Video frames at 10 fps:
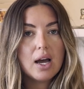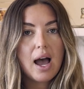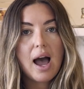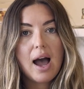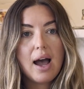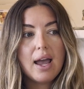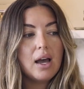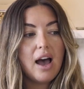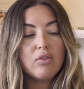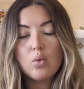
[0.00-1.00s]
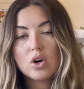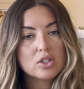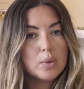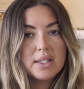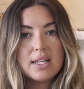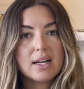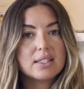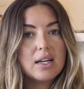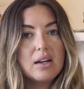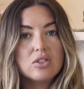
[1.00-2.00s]
I have worked with
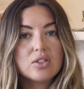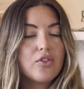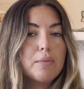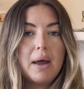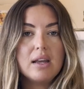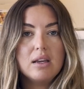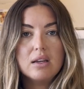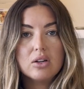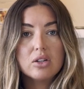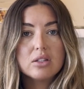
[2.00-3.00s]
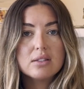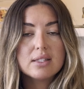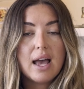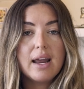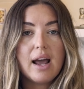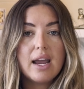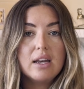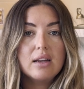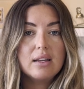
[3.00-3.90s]
textiles for many years and I